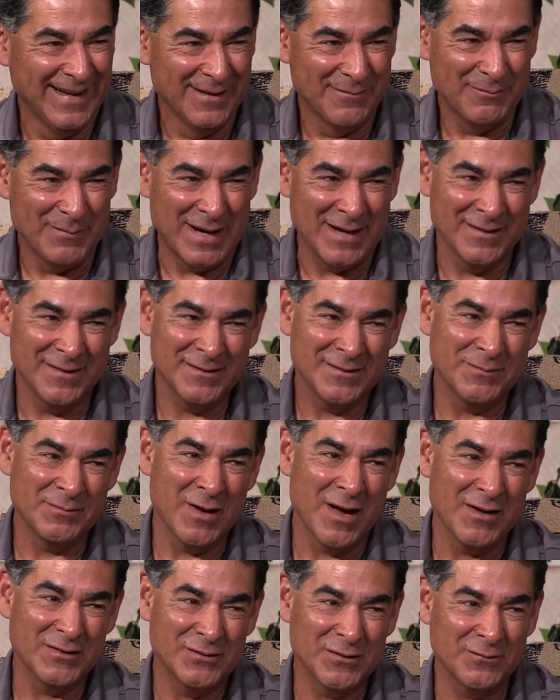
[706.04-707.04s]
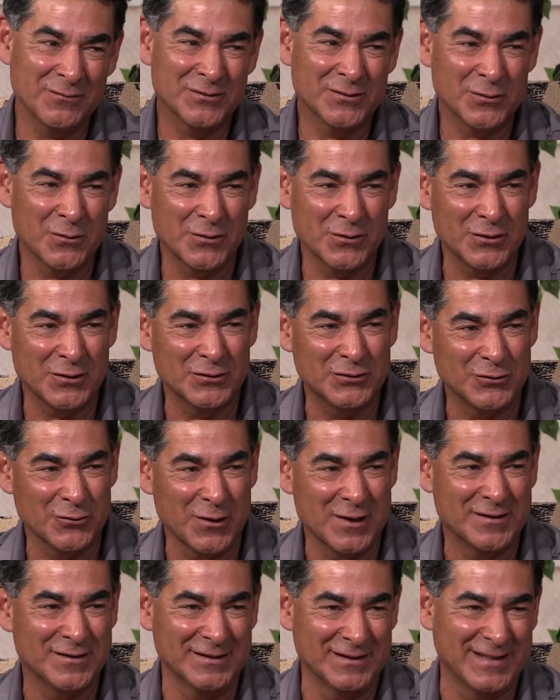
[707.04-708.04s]
maybe it's not so so good
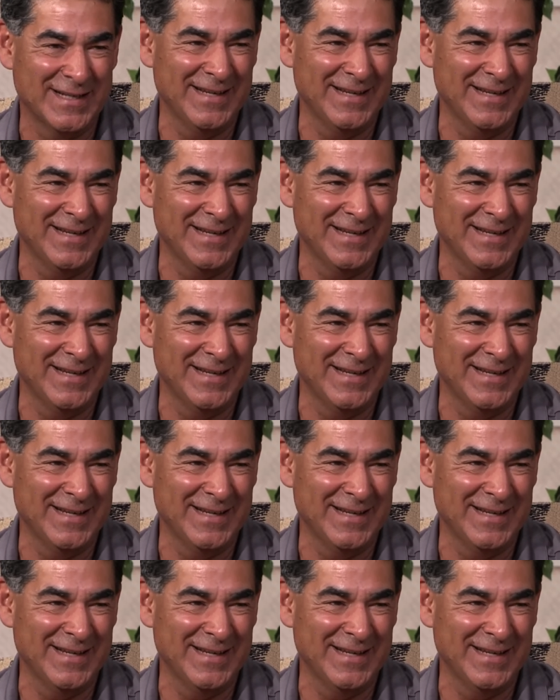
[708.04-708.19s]
choices.